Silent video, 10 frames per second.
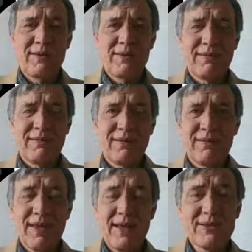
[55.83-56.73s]

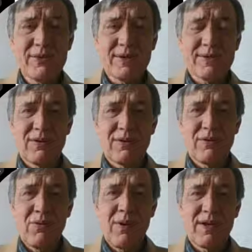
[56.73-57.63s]
the answer is.
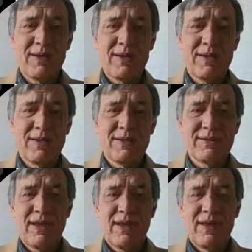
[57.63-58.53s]
What
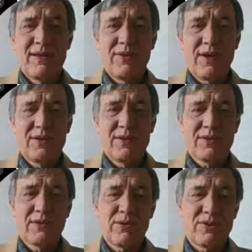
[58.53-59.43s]
is the
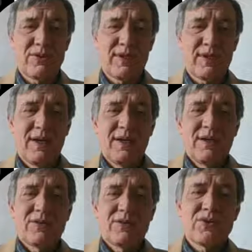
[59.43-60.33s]
solution?
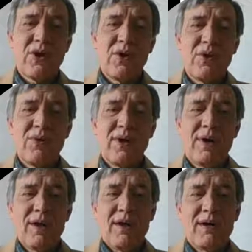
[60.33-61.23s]
So
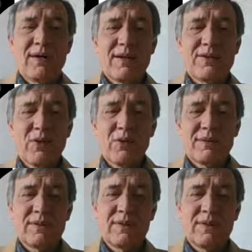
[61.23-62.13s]
a
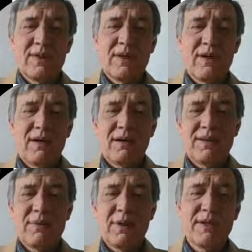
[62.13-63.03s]
consultant
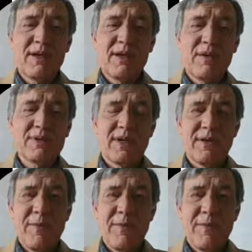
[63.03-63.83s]
typically comes in,